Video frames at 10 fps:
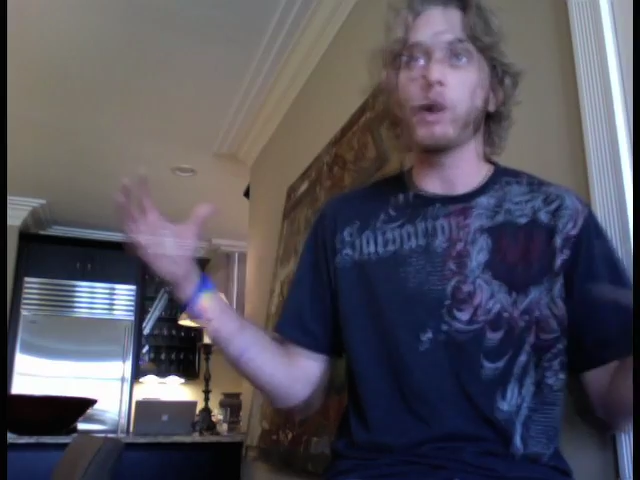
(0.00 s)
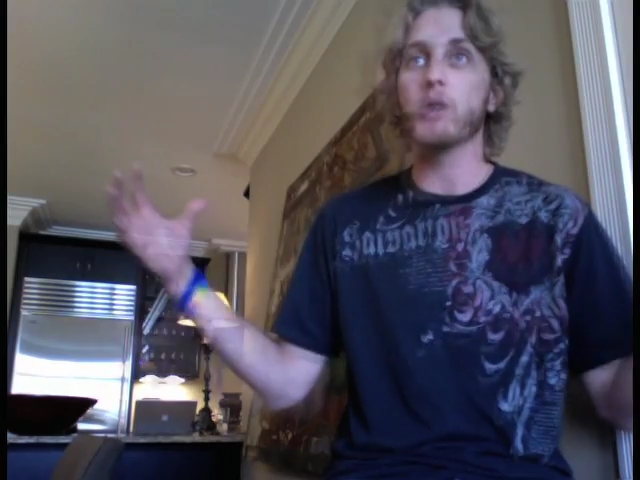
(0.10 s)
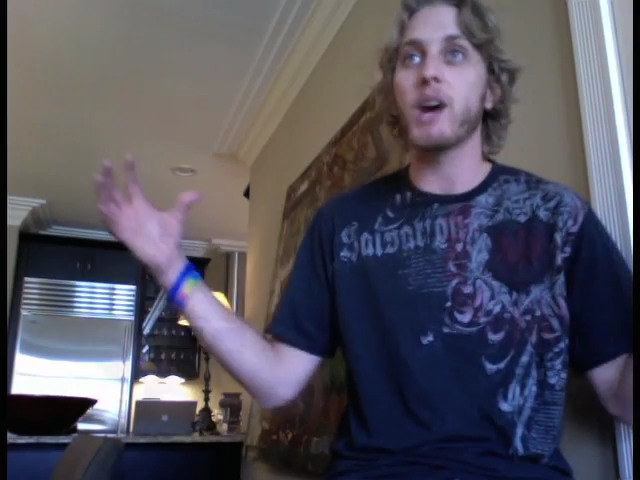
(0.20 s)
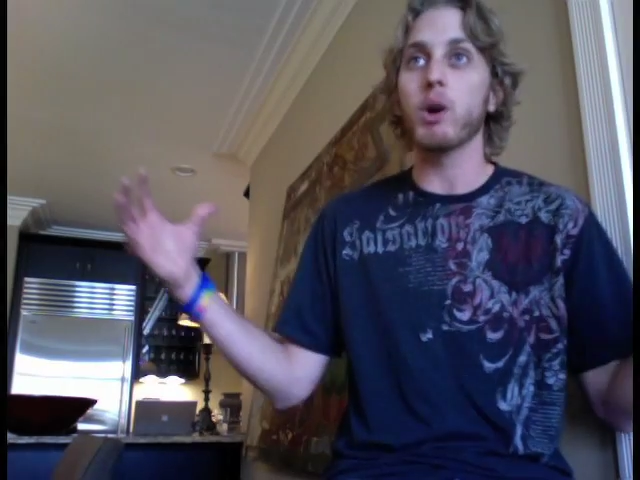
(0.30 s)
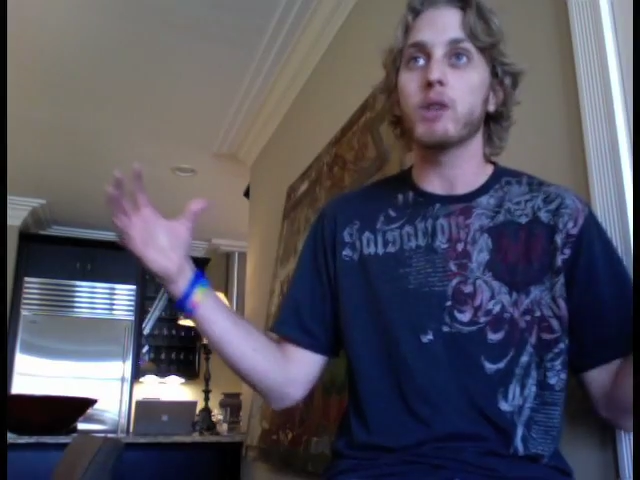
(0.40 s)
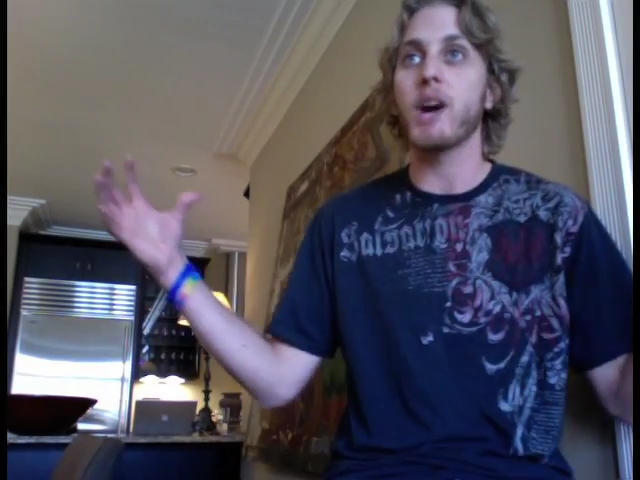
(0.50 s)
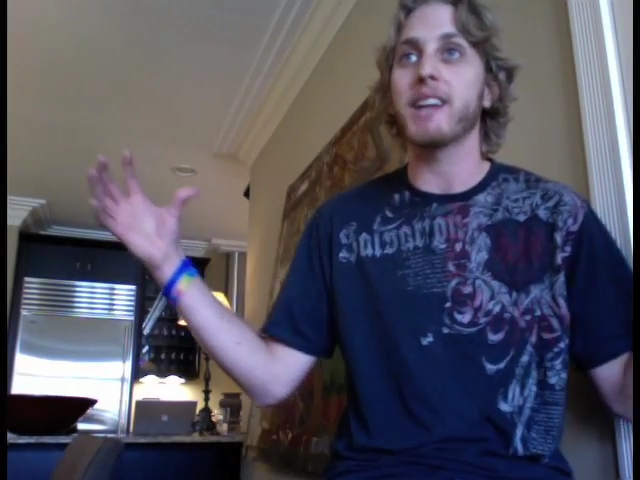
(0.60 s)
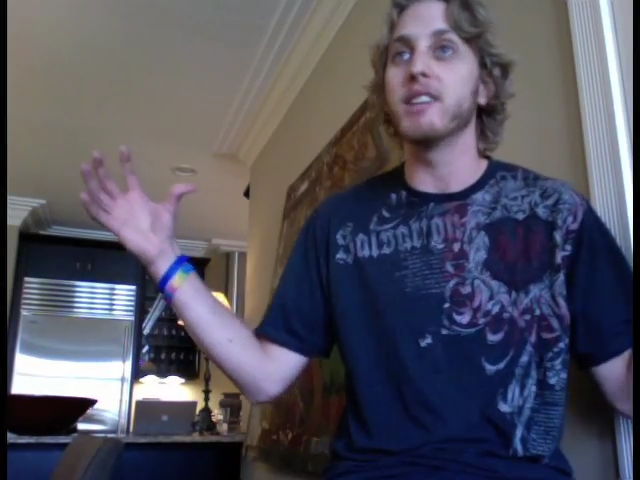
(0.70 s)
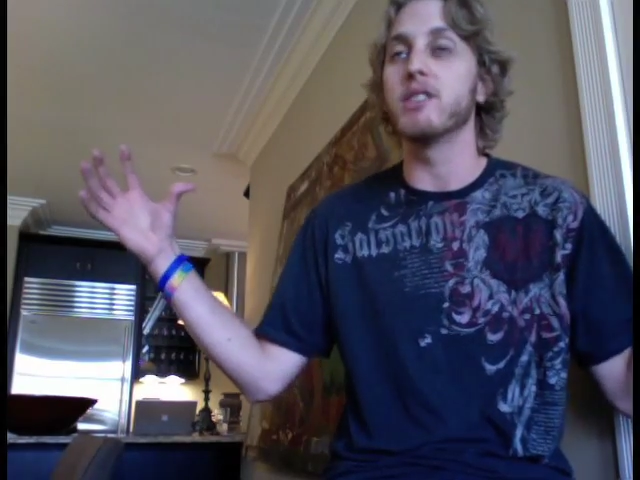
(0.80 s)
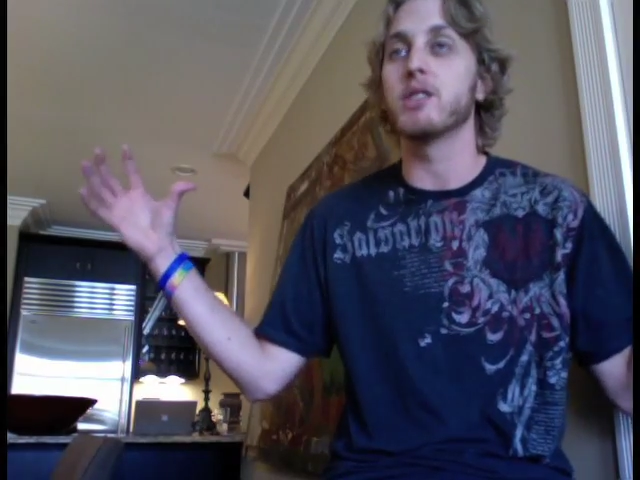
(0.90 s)
We're
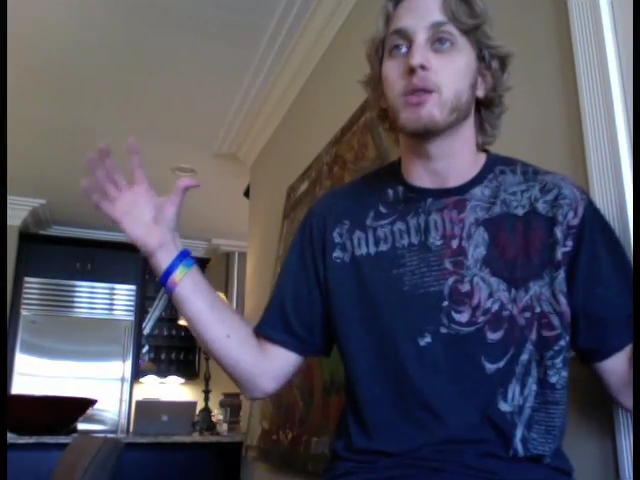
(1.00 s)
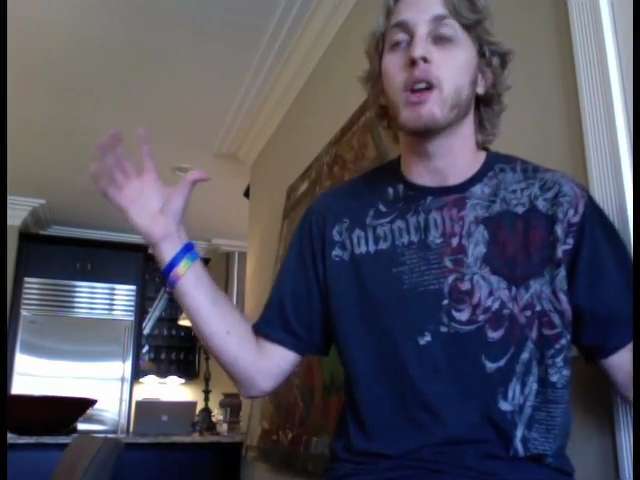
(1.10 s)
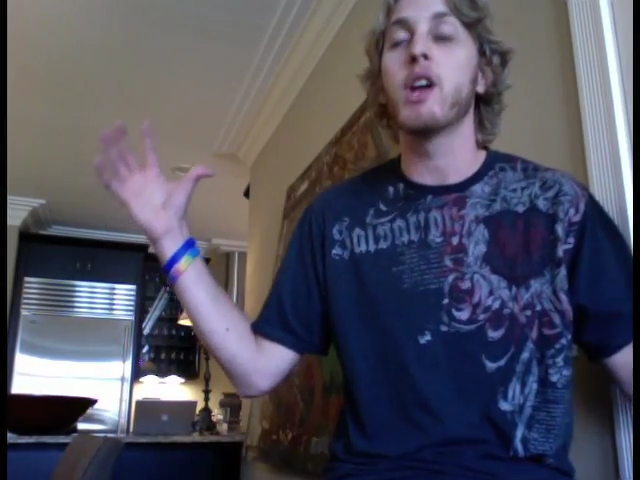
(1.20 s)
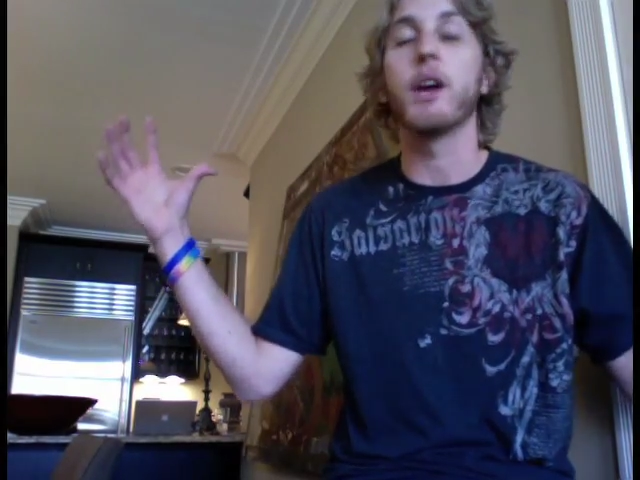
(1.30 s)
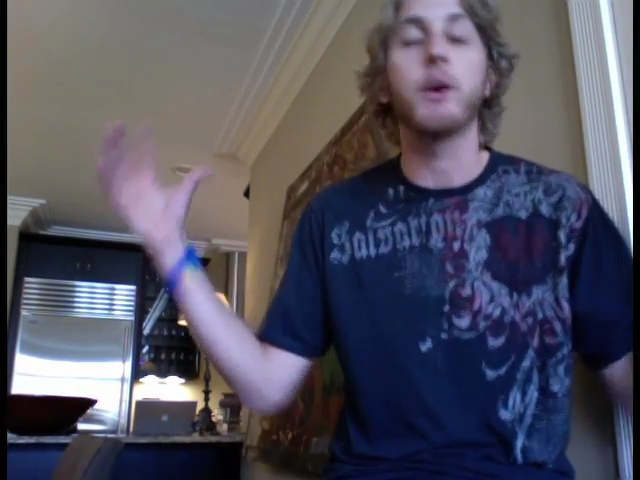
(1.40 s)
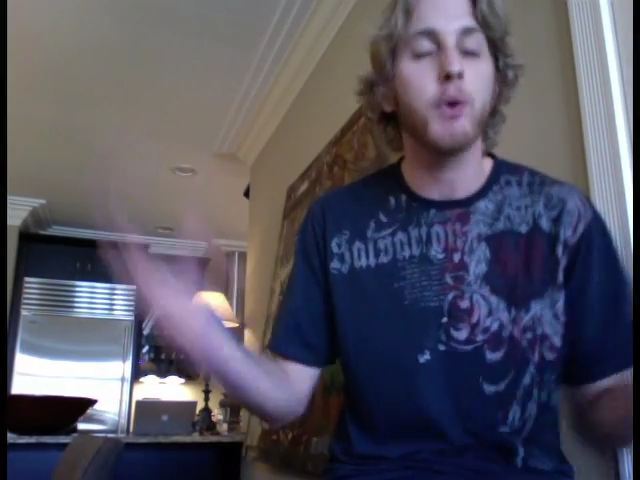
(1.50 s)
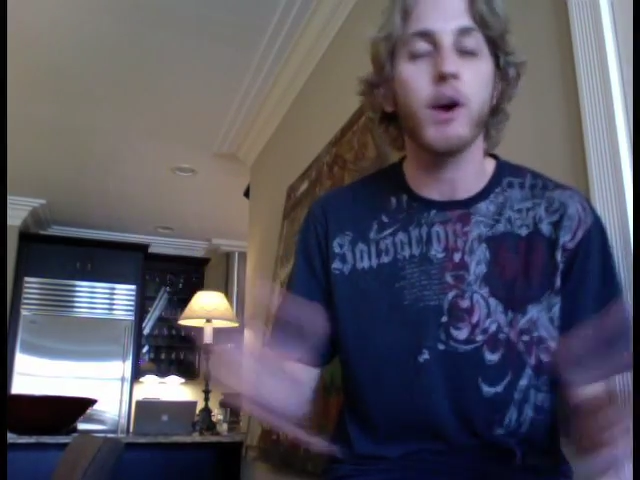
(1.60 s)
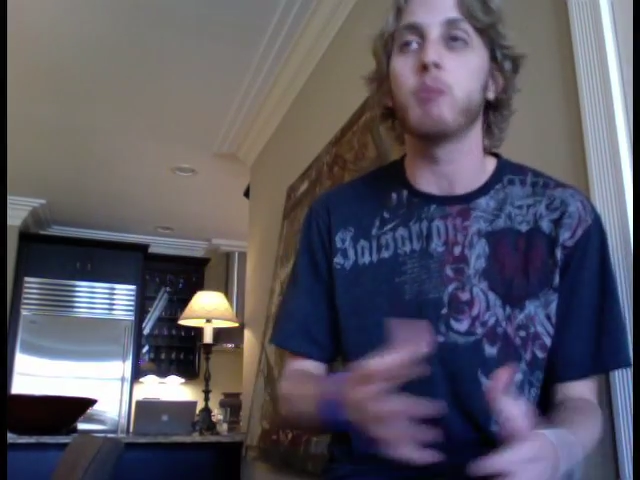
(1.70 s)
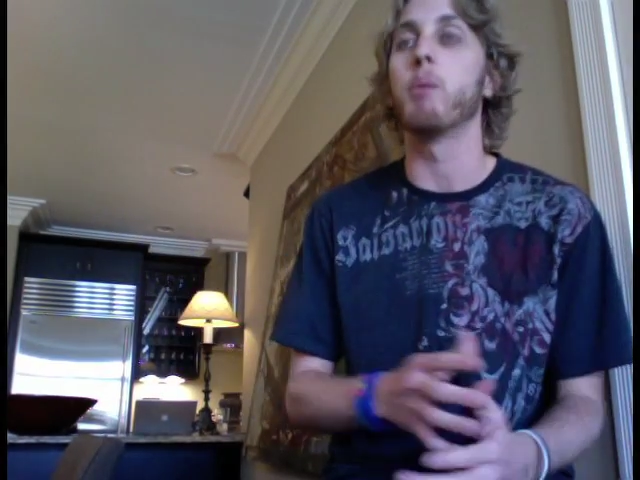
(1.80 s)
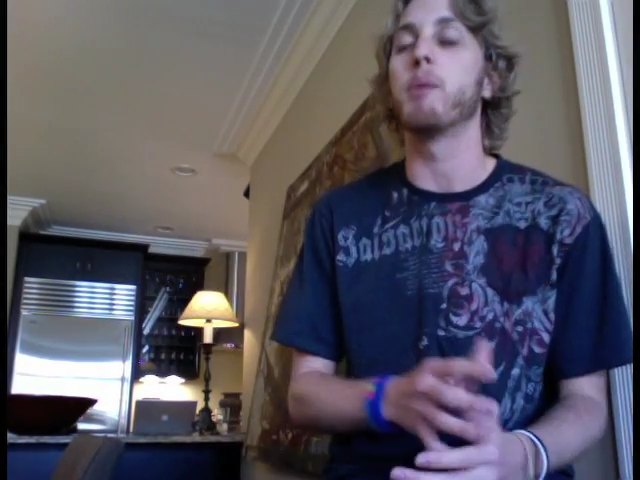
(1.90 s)
attracting just
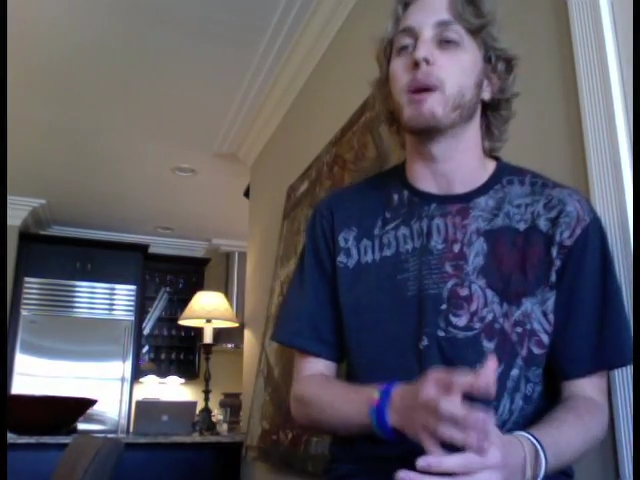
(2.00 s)
incredible